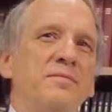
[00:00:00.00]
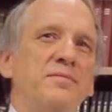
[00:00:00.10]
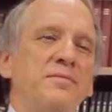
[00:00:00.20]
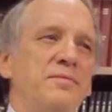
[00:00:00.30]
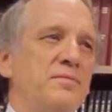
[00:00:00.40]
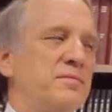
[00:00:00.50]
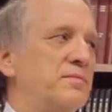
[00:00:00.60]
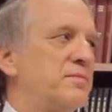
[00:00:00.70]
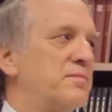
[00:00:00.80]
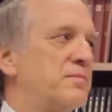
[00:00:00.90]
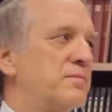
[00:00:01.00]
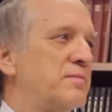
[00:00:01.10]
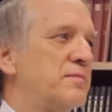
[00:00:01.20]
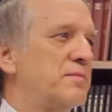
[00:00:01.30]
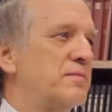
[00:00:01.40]

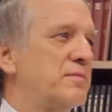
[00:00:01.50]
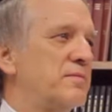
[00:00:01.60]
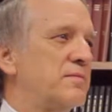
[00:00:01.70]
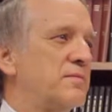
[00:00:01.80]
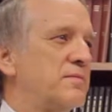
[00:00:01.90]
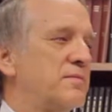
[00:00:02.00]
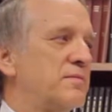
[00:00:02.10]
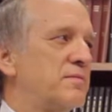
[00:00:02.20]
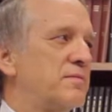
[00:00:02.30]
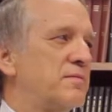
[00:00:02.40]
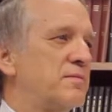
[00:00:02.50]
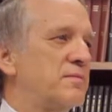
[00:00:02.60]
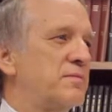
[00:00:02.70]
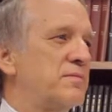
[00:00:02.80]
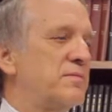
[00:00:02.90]

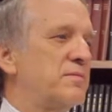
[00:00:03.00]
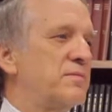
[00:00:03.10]
This person isn't speaking.